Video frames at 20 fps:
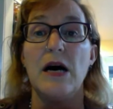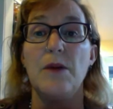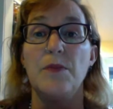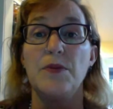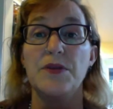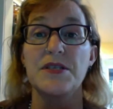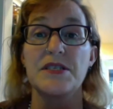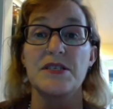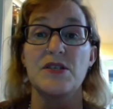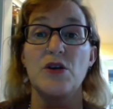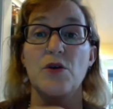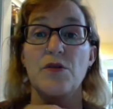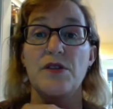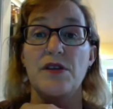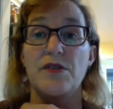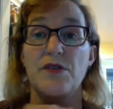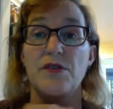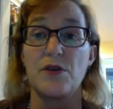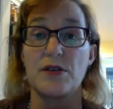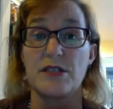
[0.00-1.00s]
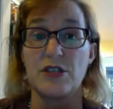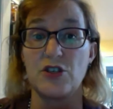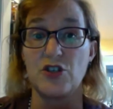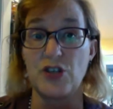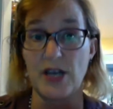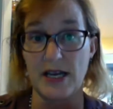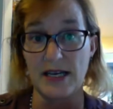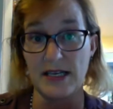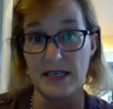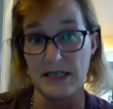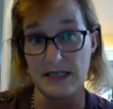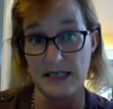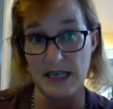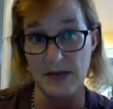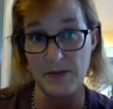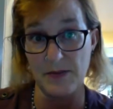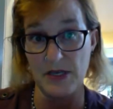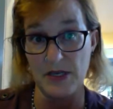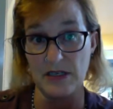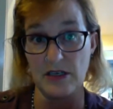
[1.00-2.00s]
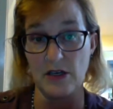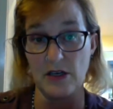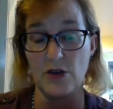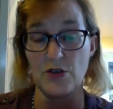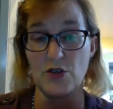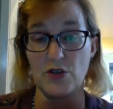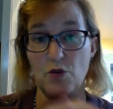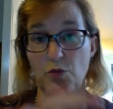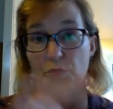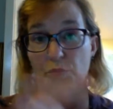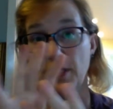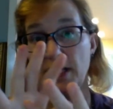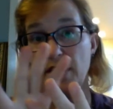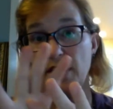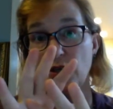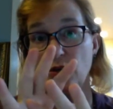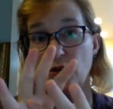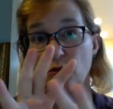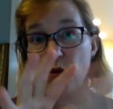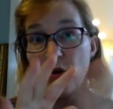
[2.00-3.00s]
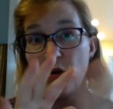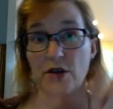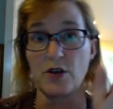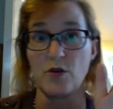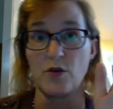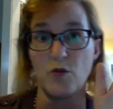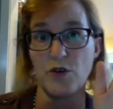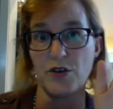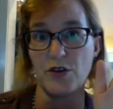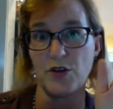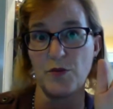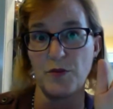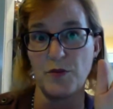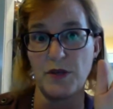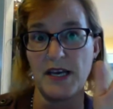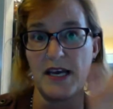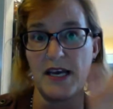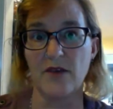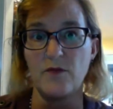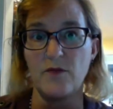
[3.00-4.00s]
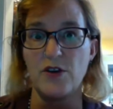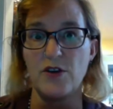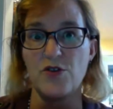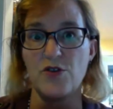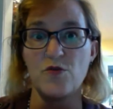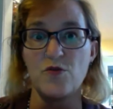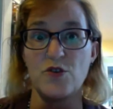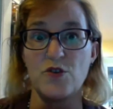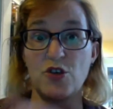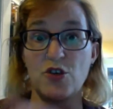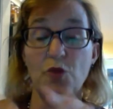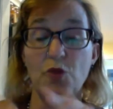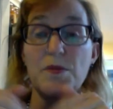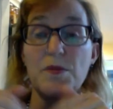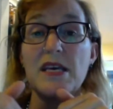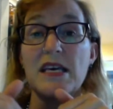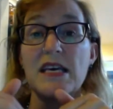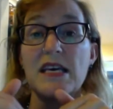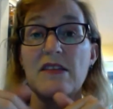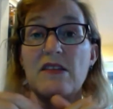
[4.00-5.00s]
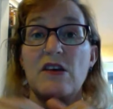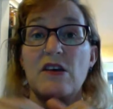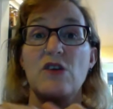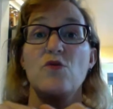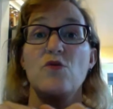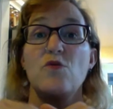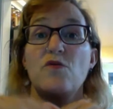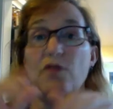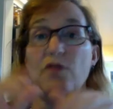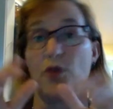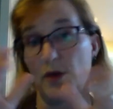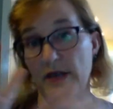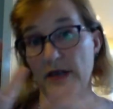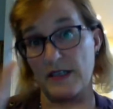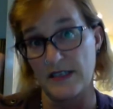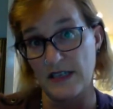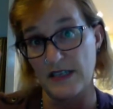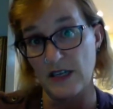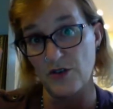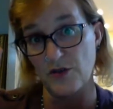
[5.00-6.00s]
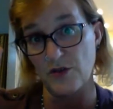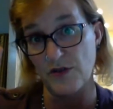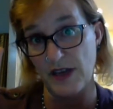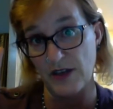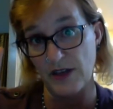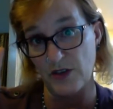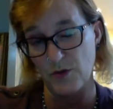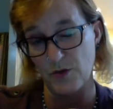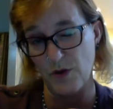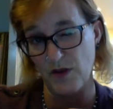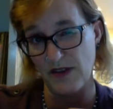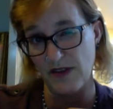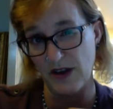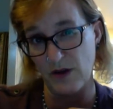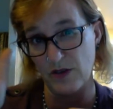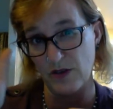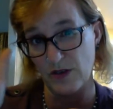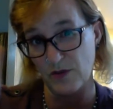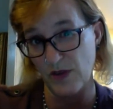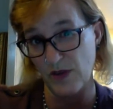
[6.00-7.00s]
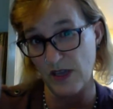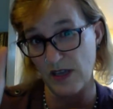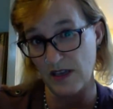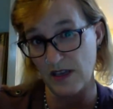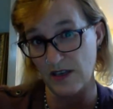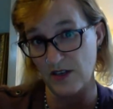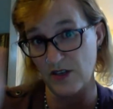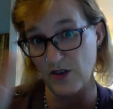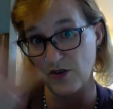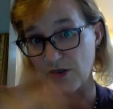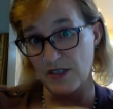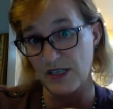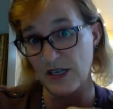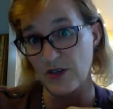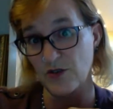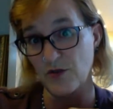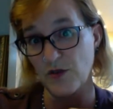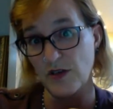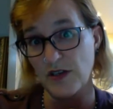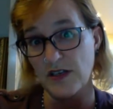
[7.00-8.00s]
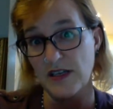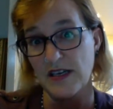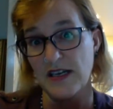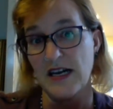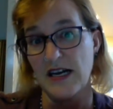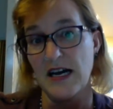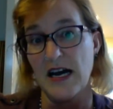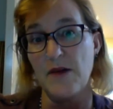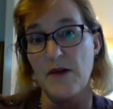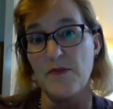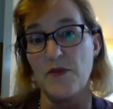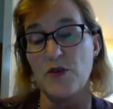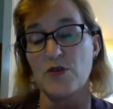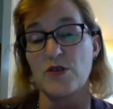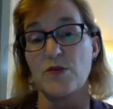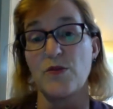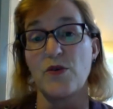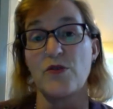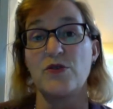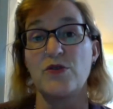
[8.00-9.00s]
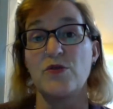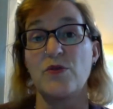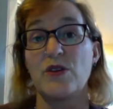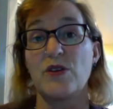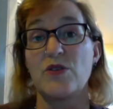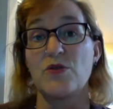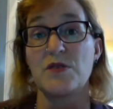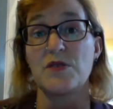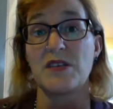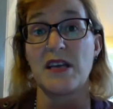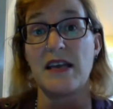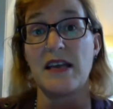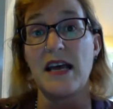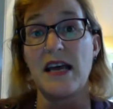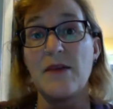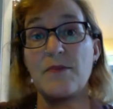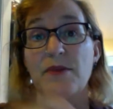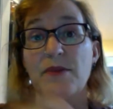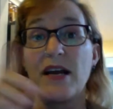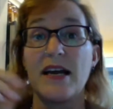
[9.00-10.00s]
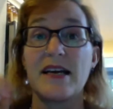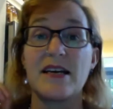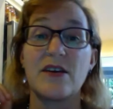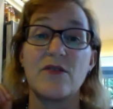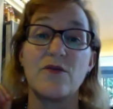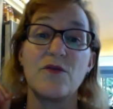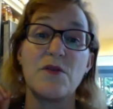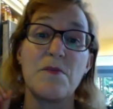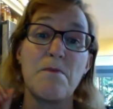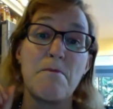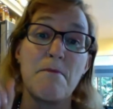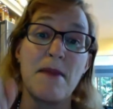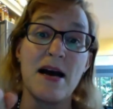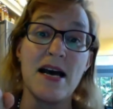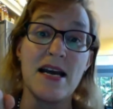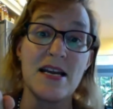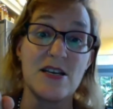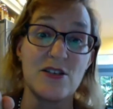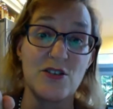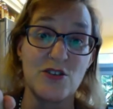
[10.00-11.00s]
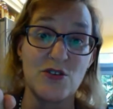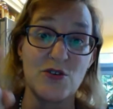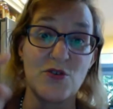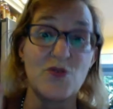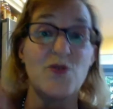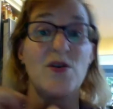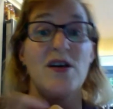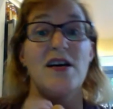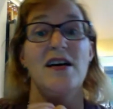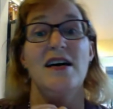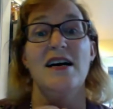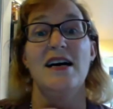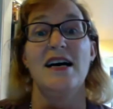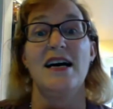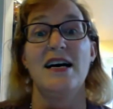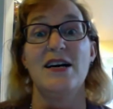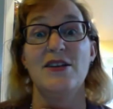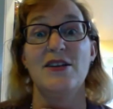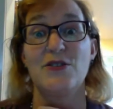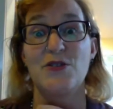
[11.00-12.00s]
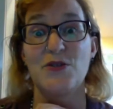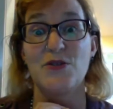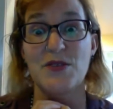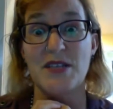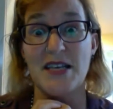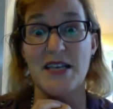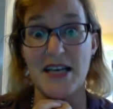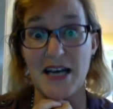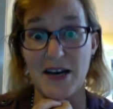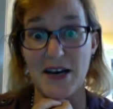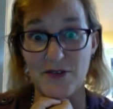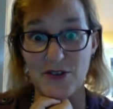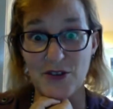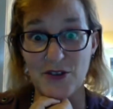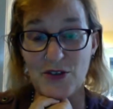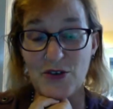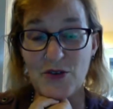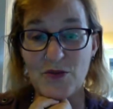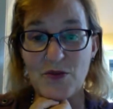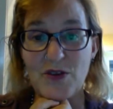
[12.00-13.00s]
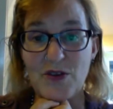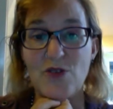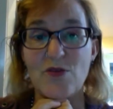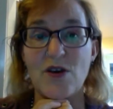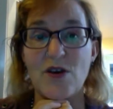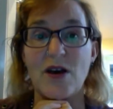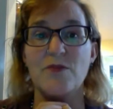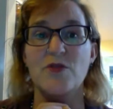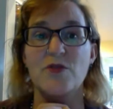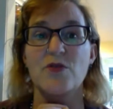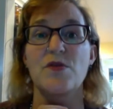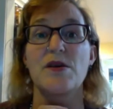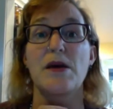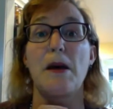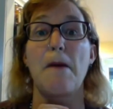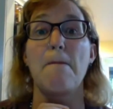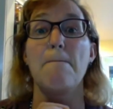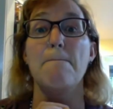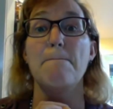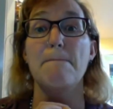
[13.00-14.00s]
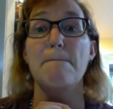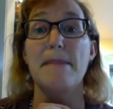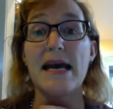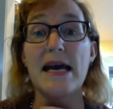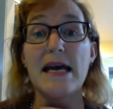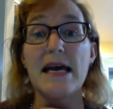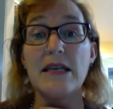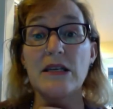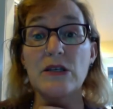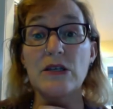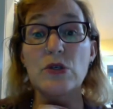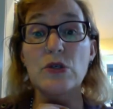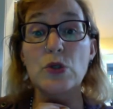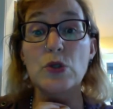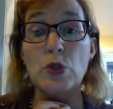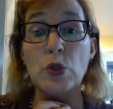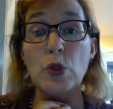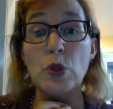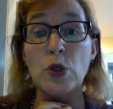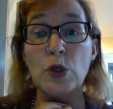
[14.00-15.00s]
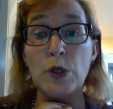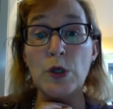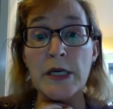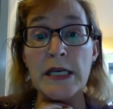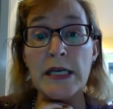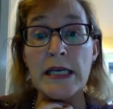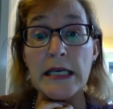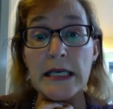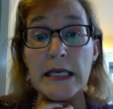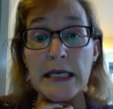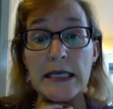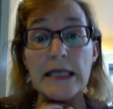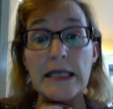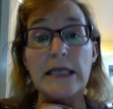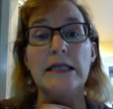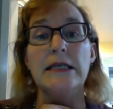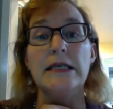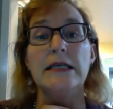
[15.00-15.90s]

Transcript: Please note that there is a check-in assignment, and also plan your work your plan, where you show me that you're going to schedule that 12 hours a week into your schedule. Those are both due on Tuesday night, but I can remind you on Tuesday afternoon when you come to the mandatory